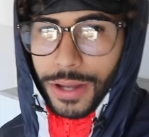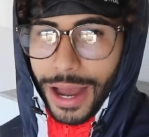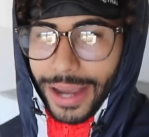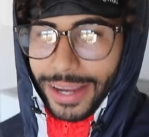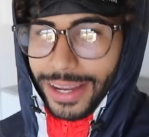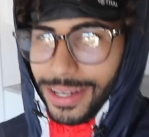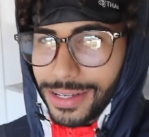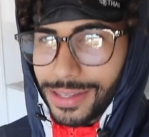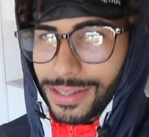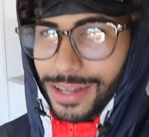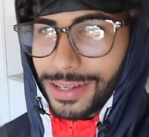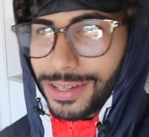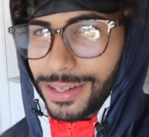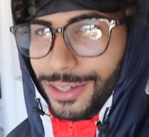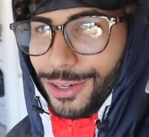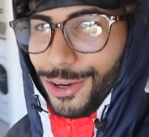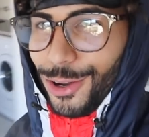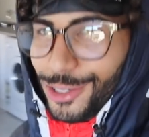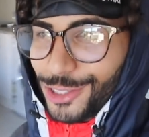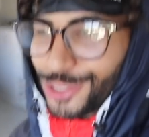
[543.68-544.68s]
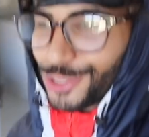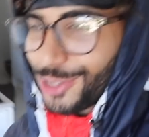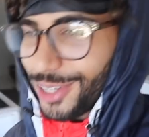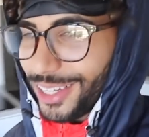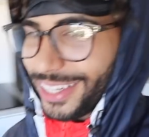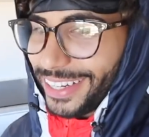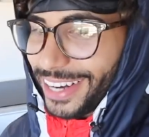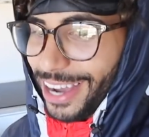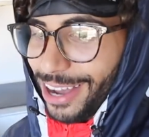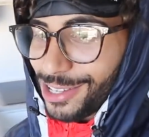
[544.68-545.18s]
I guess that's an
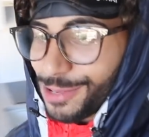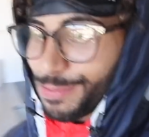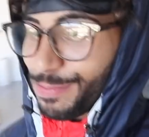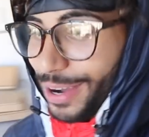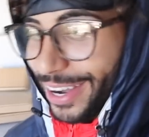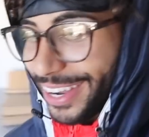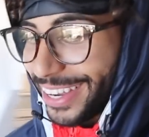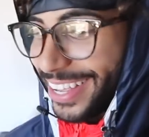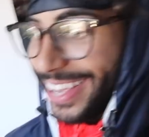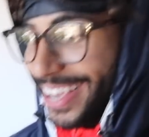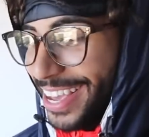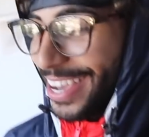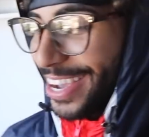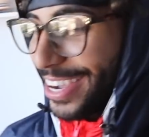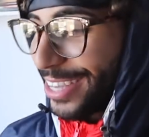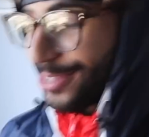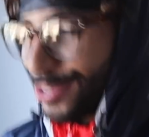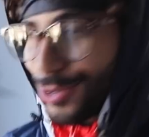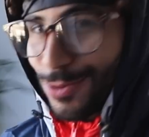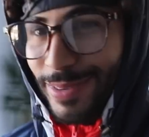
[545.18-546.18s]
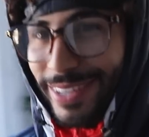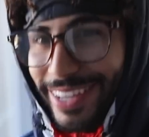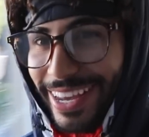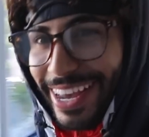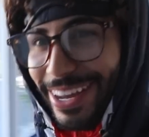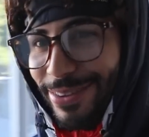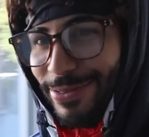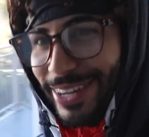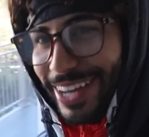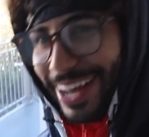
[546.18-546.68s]
Australian house, but Adoomy gang, we